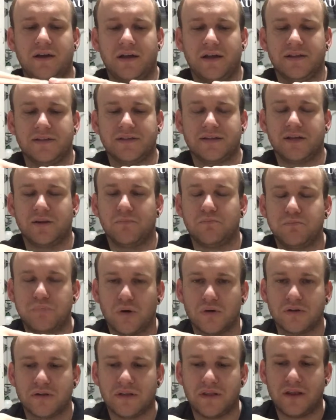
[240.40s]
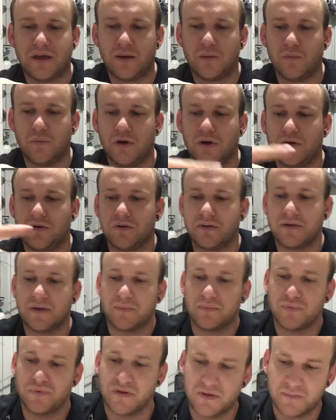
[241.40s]
and it's going to bond that well
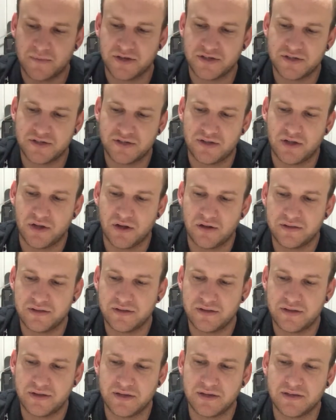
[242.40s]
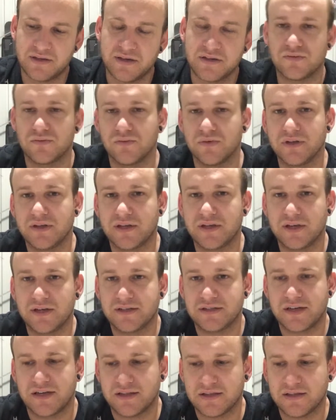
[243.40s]
that pretty much the only thing that's really going to
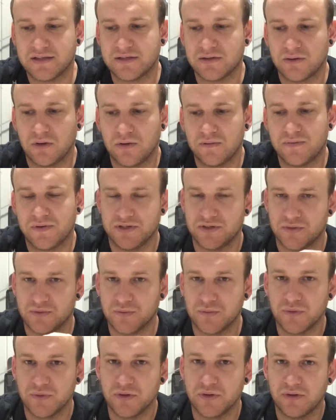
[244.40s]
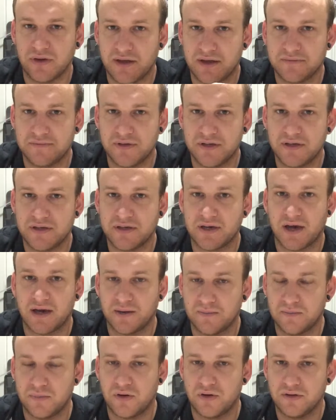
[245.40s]
take this off is a real heavy cut
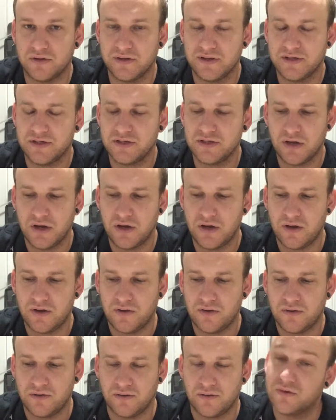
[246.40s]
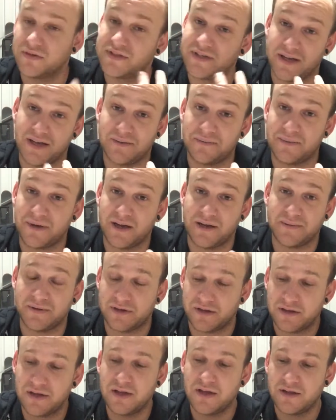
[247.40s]
and polish or
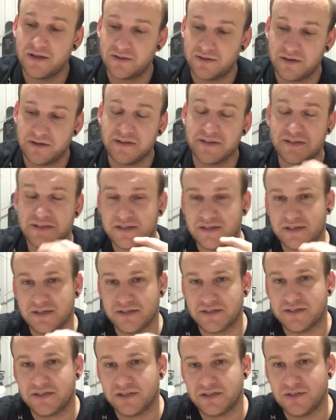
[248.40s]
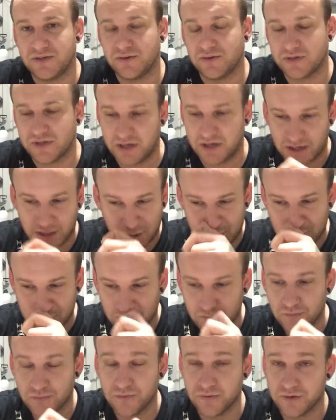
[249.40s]
sandpaper. Like, this is going to stick to your car
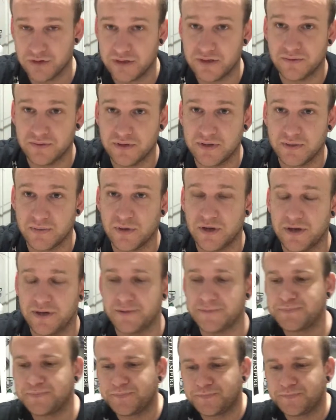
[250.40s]
really, really well.